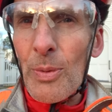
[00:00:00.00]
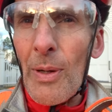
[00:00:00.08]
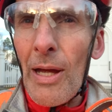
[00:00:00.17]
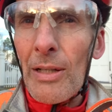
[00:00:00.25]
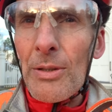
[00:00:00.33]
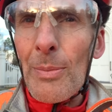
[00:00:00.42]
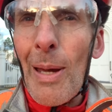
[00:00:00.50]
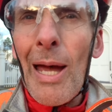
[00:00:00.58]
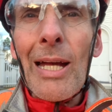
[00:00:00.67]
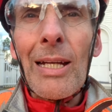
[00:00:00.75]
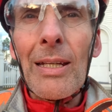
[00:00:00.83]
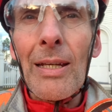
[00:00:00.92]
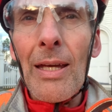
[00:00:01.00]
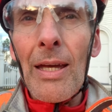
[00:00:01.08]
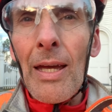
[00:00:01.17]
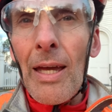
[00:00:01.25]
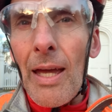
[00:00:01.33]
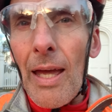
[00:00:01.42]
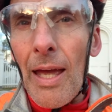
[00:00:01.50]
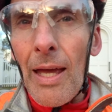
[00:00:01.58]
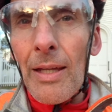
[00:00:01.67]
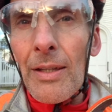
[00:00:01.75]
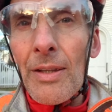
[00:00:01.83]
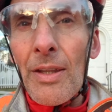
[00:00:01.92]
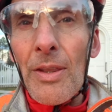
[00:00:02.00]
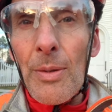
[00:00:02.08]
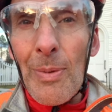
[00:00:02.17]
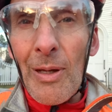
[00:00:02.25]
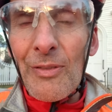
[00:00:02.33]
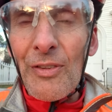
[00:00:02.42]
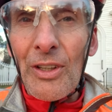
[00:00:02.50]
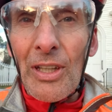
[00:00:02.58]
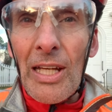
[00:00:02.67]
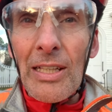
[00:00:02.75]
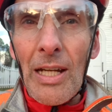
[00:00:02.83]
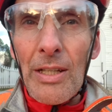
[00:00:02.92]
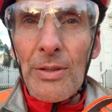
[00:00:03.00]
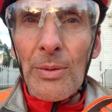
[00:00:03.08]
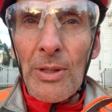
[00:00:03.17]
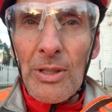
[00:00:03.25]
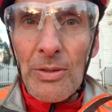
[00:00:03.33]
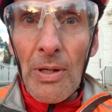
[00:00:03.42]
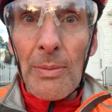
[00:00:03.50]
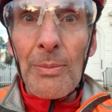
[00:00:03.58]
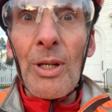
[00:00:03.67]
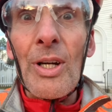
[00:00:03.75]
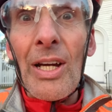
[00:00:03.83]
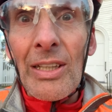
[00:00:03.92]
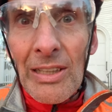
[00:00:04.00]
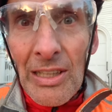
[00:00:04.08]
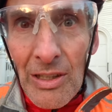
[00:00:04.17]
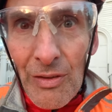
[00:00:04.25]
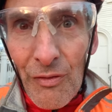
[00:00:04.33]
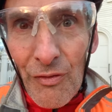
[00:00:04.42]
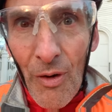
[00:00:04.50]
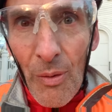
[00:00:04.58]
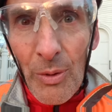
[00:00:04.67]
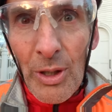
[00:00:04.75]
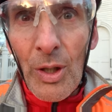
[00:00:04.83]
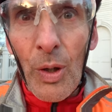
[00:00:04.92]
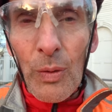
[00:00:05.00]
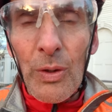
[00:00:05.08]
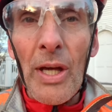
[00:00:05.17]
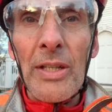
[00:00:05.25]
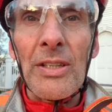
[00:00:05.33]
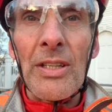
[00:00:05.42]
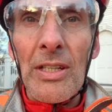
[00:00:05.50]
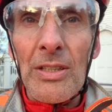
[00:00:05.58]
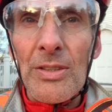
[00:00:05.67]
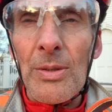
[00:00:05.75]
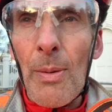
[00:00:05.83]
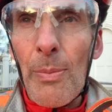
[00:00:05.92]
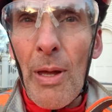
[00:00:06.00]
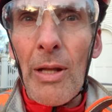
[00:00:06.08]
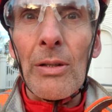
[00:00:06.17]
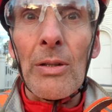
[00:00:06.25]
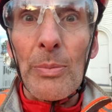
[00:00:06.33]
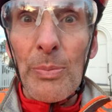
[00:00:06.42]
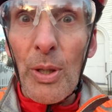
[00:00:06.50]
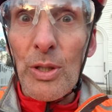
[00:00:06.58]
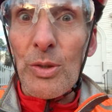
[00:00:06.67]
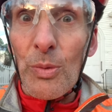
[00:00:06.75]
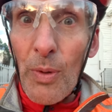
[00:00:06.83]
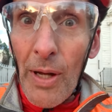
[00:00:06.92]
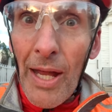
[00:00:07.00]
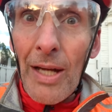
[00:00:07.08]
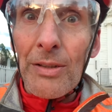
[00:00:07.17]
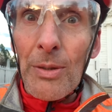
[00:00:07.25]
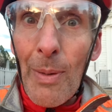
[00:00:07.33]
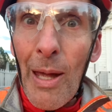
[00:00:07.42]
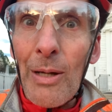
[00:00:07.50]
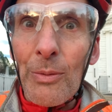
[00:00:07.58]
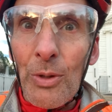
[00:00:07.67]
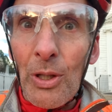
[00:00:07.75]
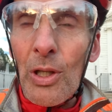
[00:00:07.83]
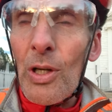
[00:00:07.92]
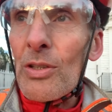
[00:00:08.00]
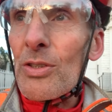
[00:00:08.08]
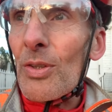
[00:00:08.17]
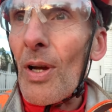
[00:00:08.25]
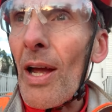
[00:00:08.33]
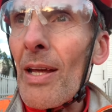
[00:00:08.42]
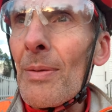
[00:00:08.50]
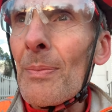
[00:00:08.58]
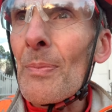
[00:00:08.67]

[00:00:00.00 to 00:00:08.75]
way out the back. And the Bigfoot light I do on the treadmill, I lean forward, hold on to the instrument panel and push way out the back with a long stride.